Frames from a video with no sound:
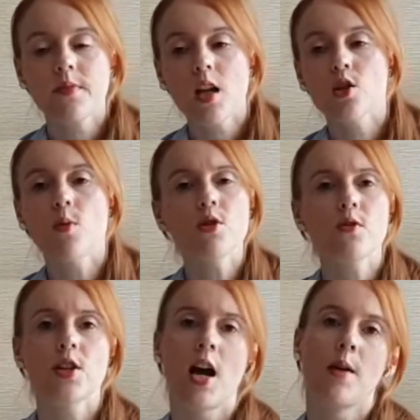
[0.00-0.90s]
So most of the
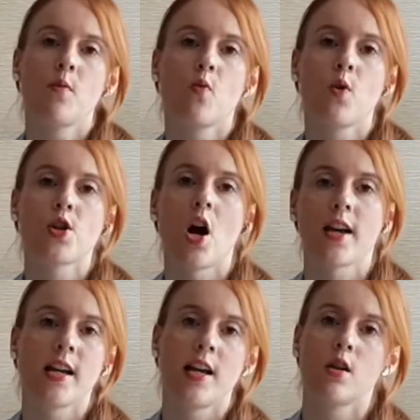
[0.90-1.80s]
time we're
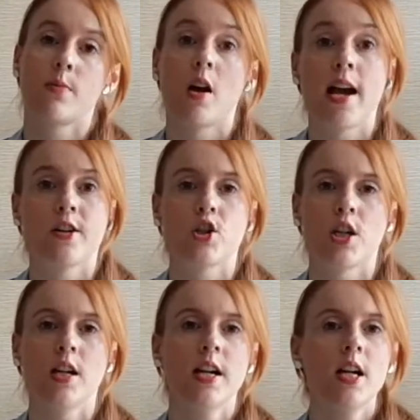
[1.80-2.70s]
talking here about energy,